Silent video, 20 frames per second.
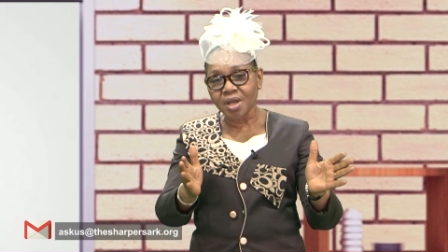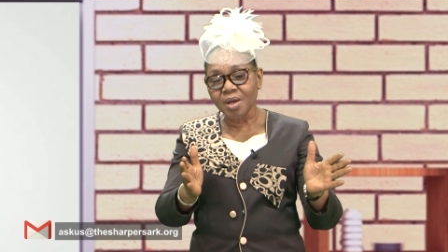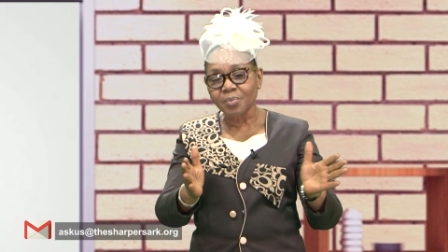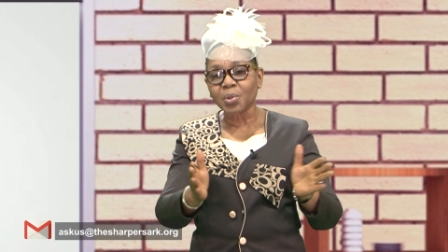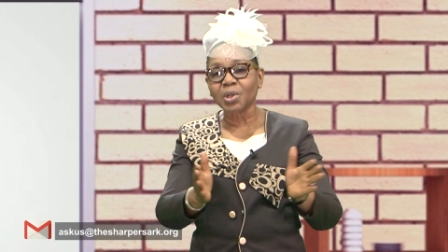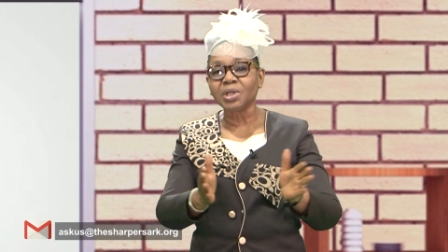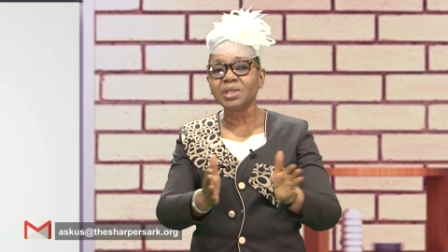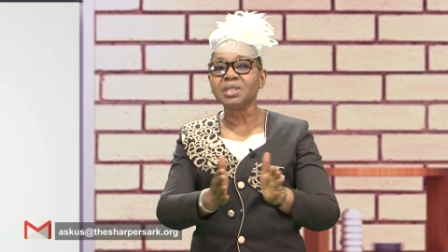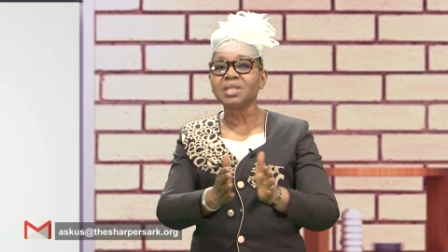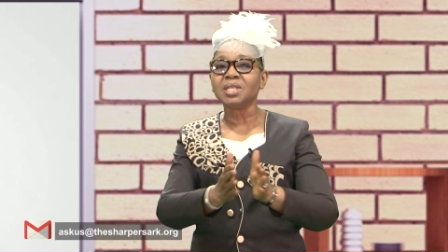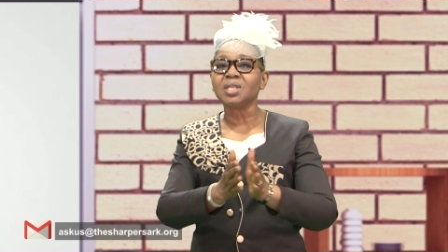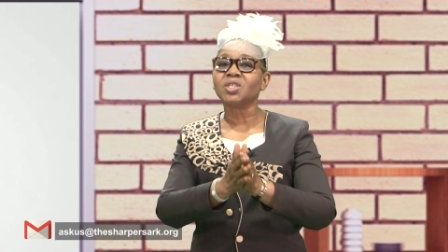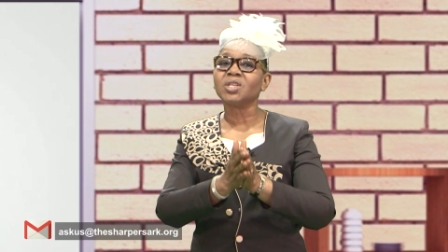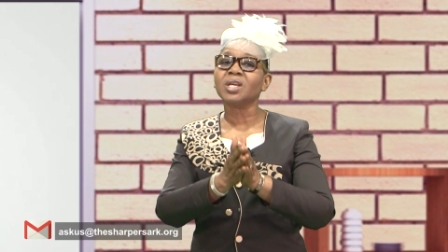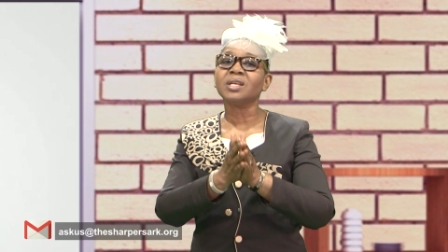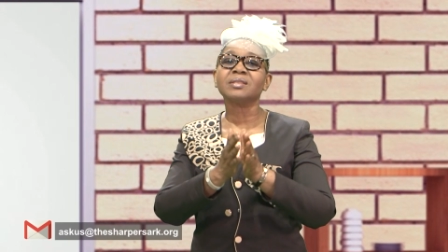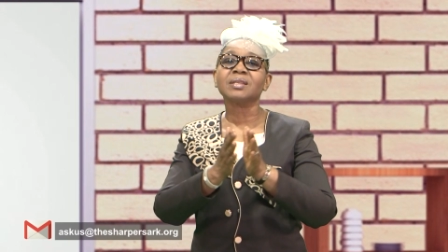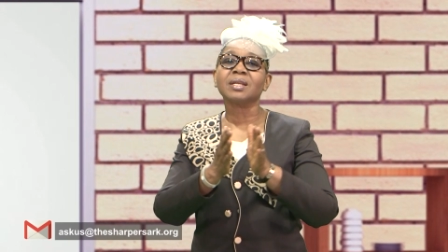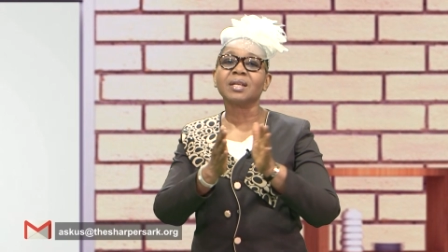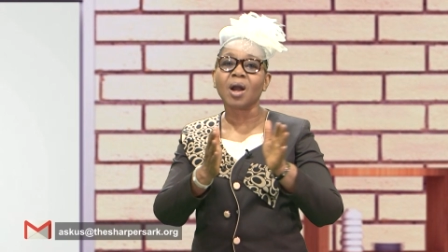
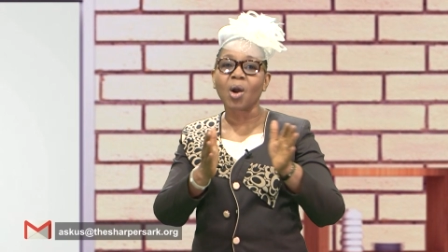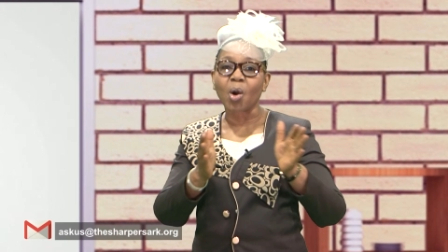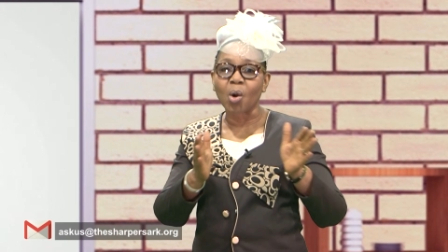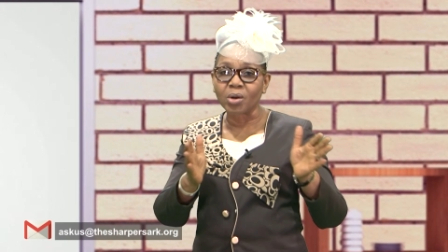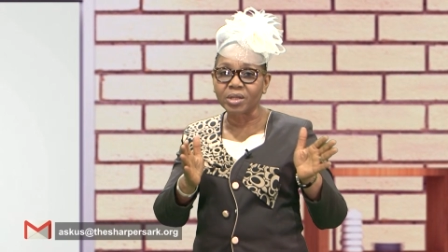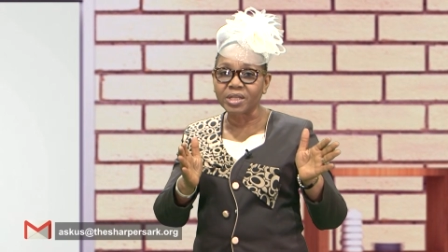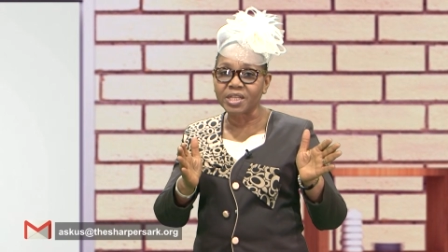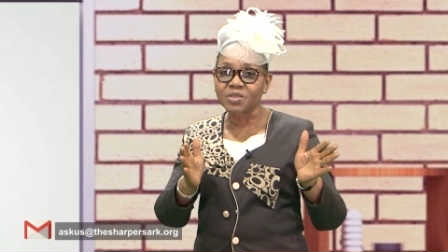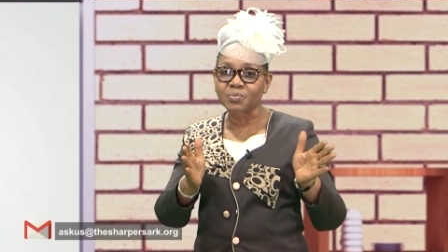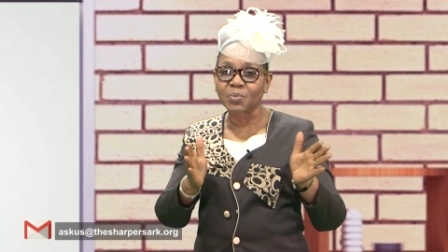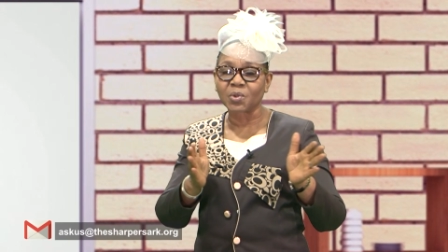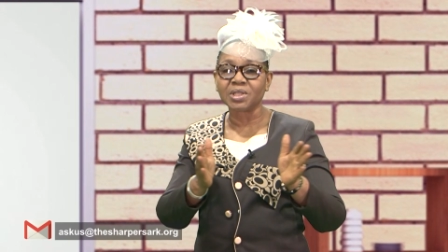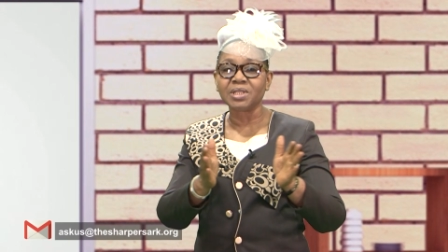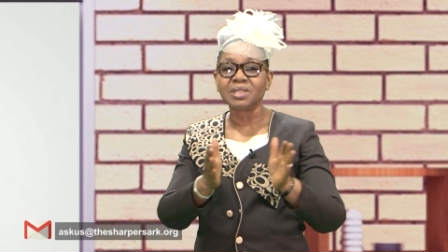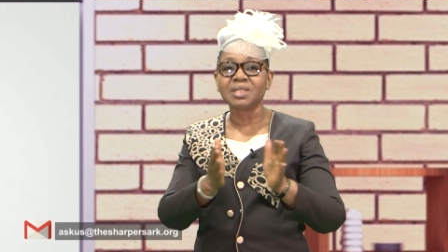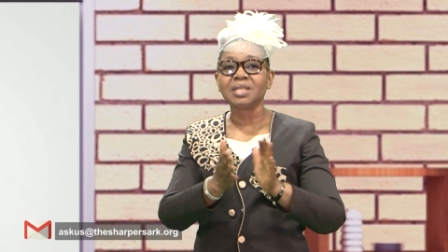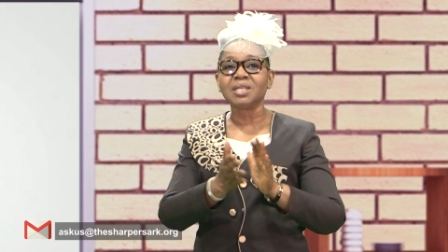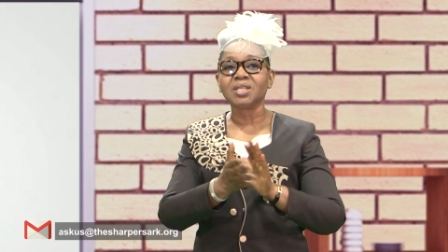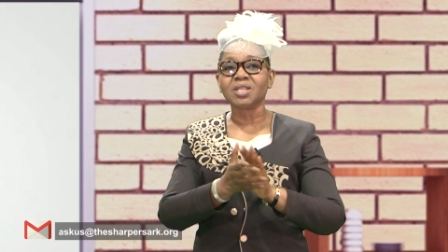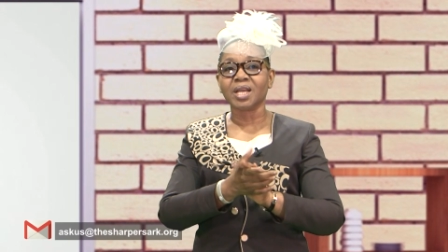politicians, there are honest
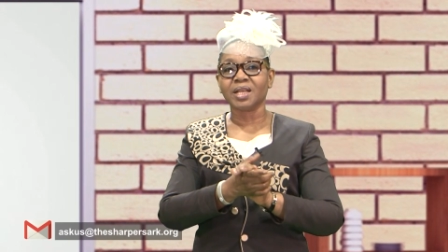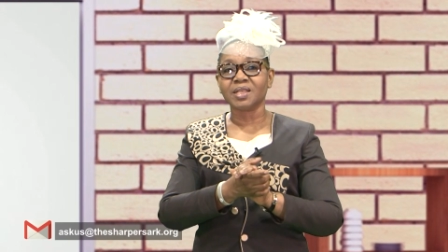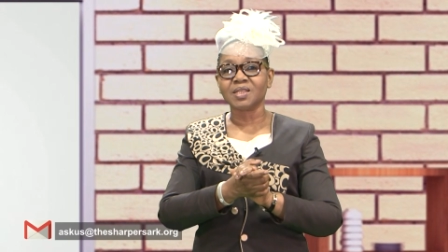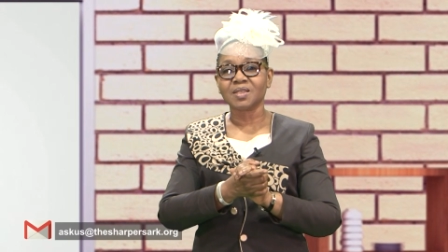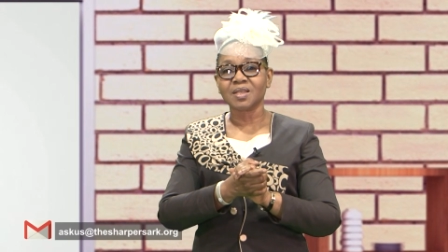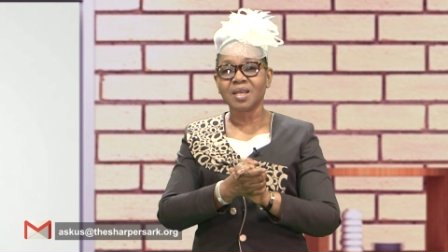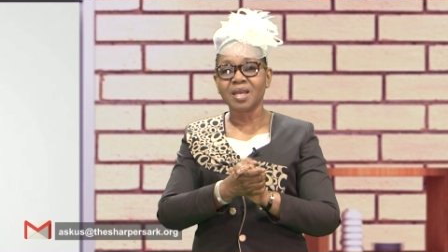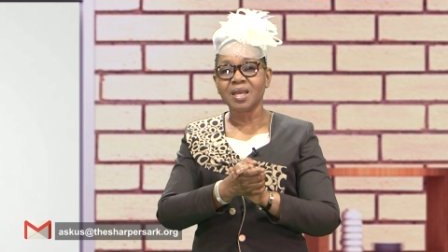politicians,